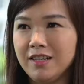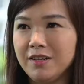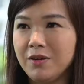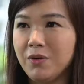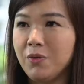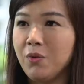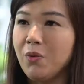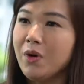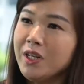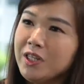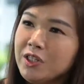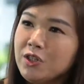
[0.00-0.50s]

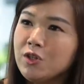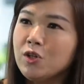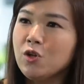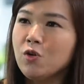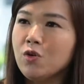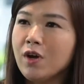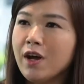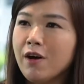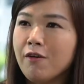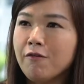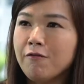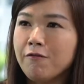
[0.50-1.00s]
What to
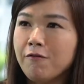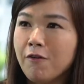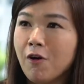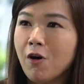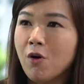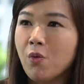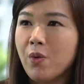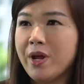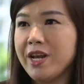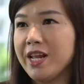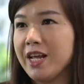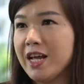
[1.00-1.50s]
look out
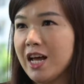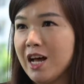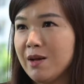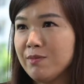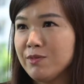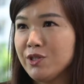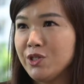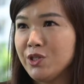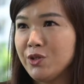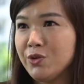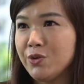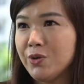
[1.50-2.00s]
for when it
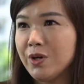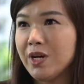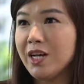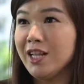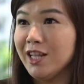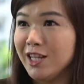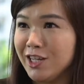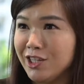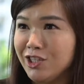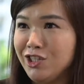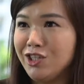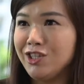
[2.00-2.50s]
comes to
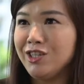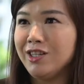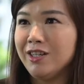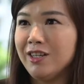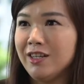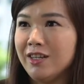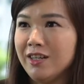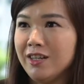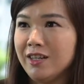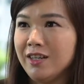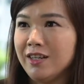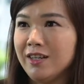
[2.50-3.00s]
allergy,
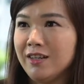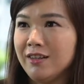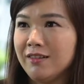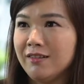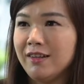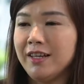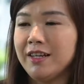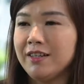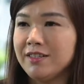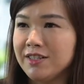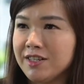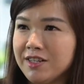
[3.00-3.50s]

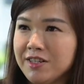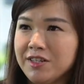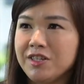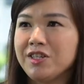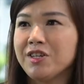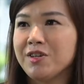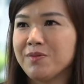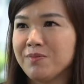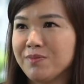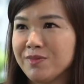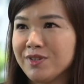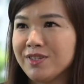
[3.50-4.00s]
like
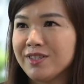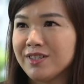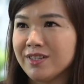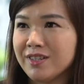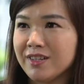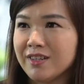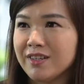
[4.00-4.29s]
symptoms?